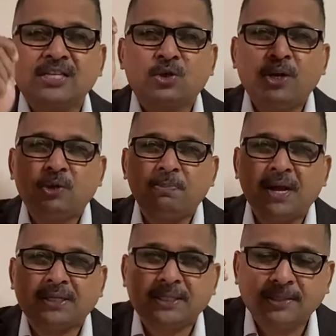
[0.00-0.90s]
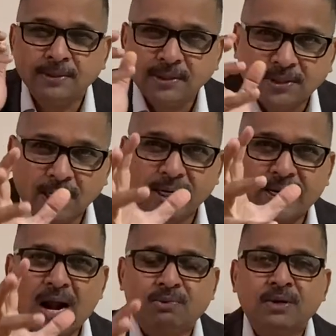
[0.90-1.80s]
is going to be a
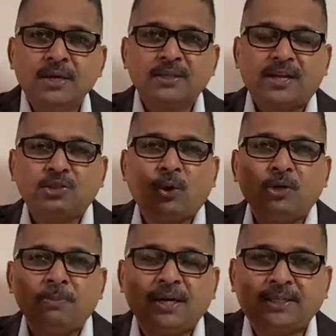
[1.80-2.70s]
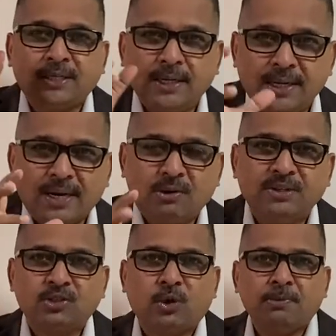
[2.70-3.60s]
turnaround there's going to be a turnaround,
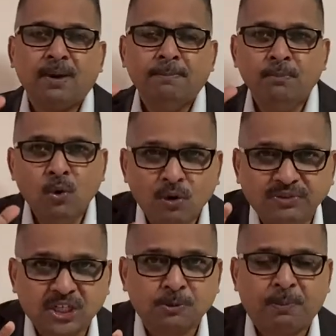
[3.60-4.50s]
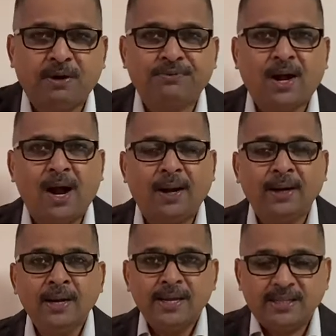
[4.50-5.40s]
there's going to be a move of the Spirit of God
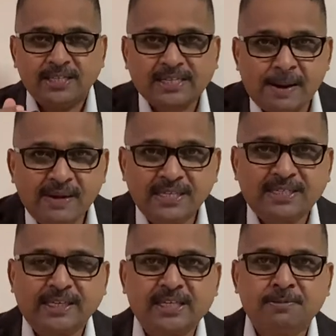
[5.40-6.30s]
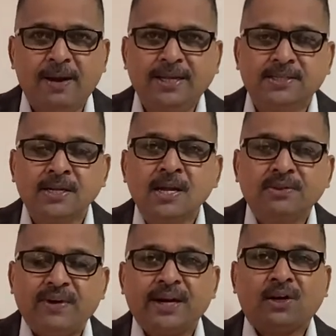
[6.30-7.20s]
in this coming six months
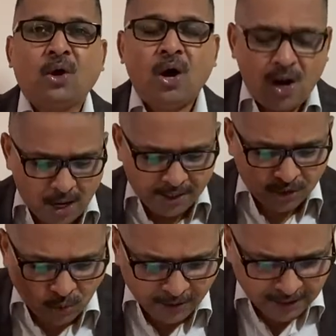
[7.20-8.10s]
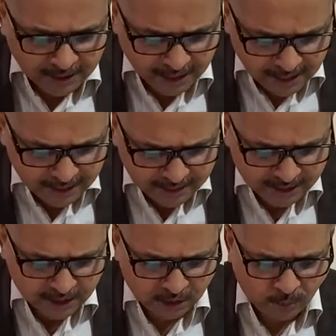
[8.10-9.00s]
where God is going to turn
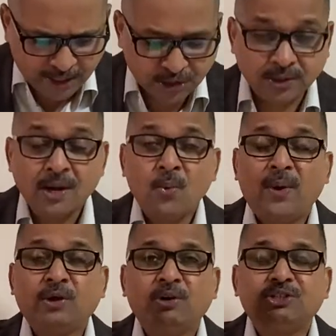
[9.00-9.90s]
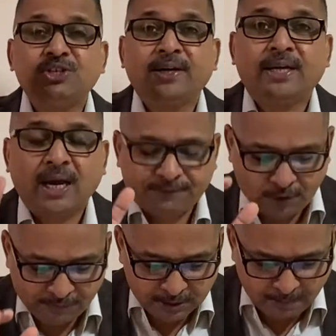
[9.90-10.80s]
that situation, where you're going to see a gateway
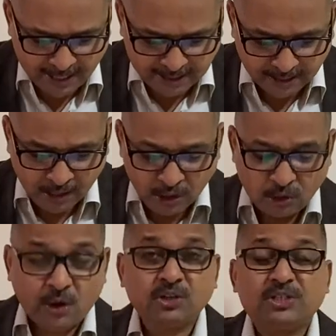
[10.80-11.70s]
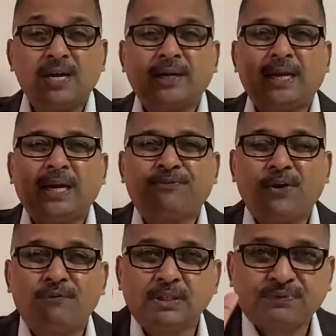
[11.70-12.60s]
of His blessing, you're going to see a gateway
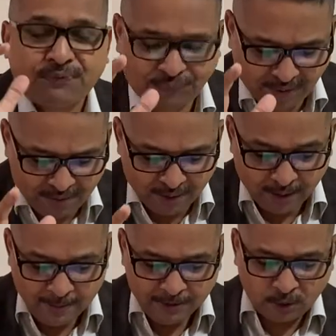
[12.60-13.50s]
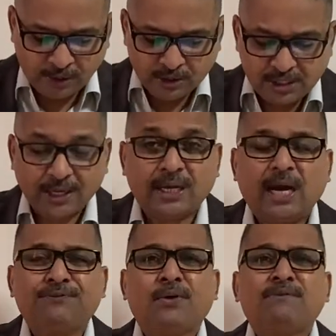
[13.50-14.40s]
of His favor, you're going to see a
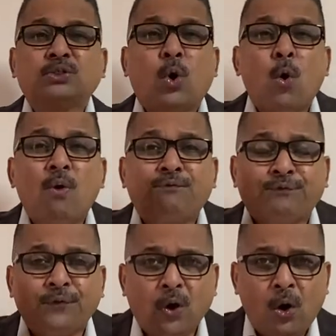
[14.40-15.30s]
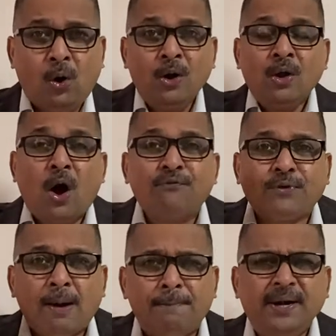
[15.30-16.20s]
gateway of His overflow, of
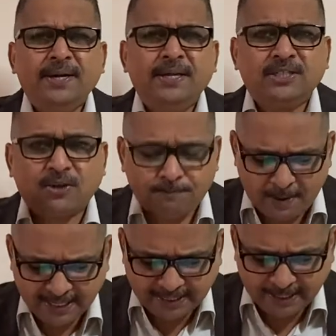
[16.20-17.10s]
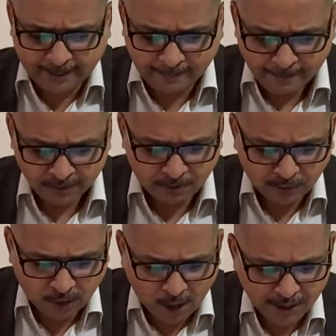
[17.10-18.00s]
abundance, of blessing.
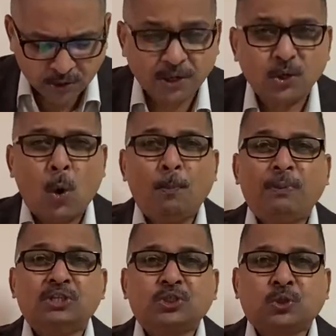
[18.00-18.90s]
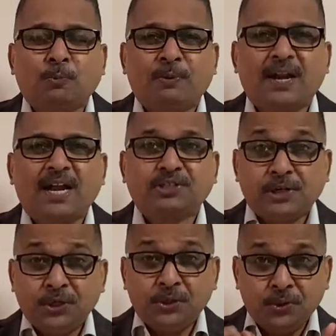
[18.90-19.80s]
For God is going to open
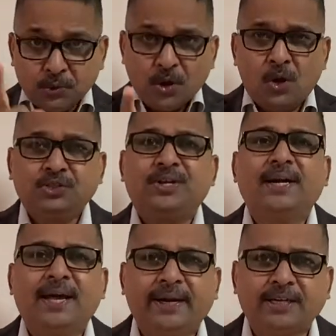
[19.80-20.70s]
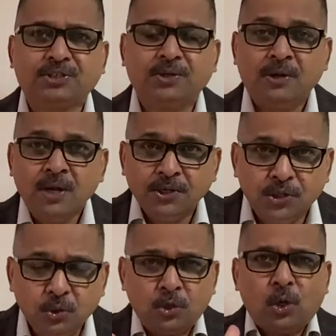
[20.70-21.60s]
supernaturally new doors in our direction
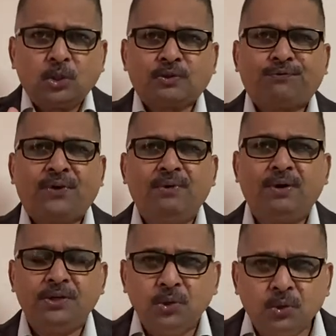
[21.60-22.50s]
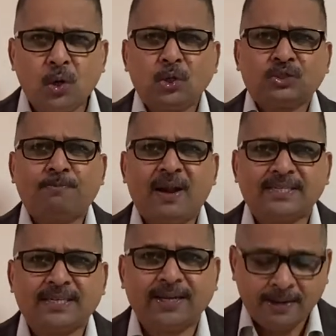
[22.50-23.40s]
new doors of favor, new doors of
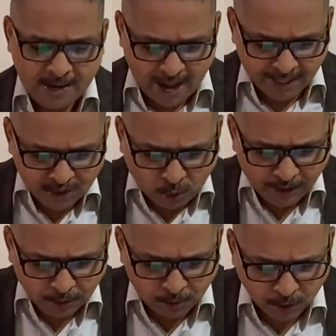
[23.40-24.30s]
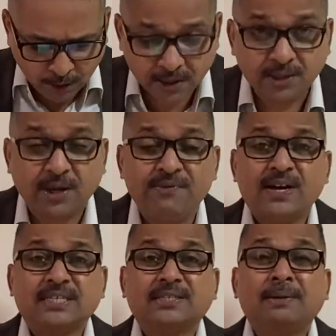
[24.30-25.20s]
blessing, and is going to uh, give
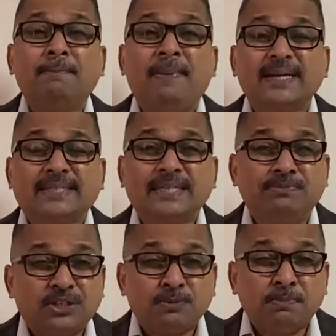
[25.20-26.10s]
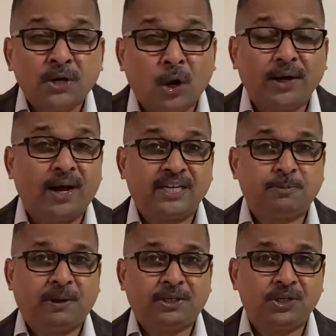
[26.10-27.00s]
us the blessing which are beyond our
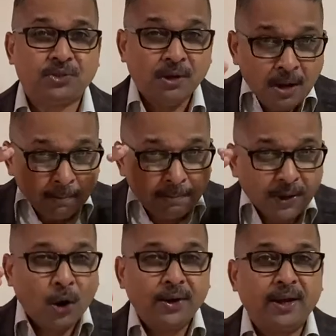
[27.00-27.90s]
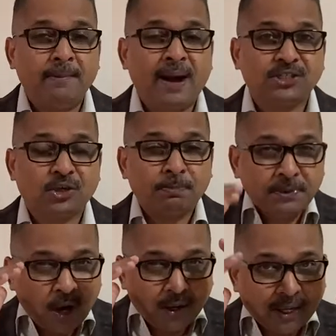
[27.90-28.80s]
expectation, beyond the imagination,
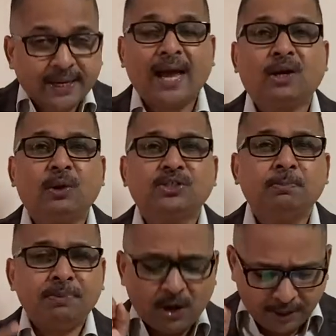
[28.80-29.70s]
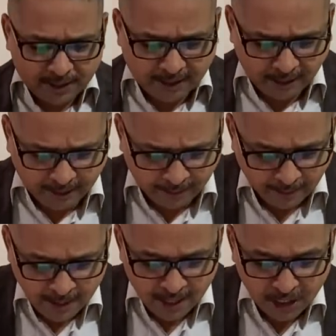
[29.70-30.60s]
beyond the calculation, beyond the thinking.
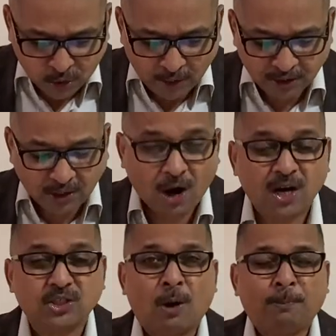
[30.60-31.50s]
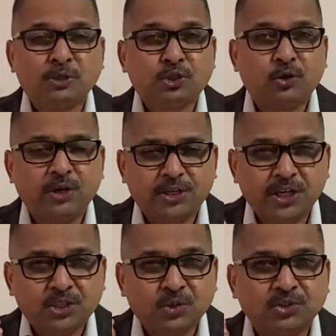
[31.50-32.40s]
He's going to cause
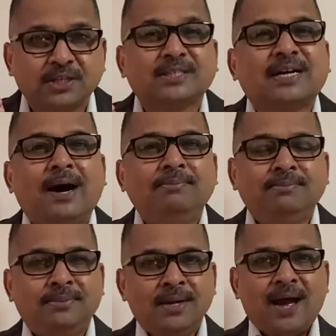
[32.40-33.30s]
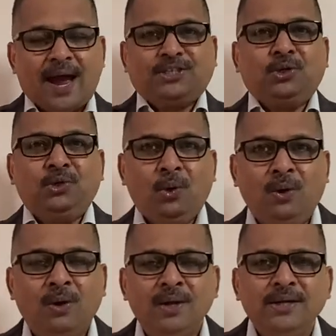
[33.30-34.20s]
opportunities to just come at your door.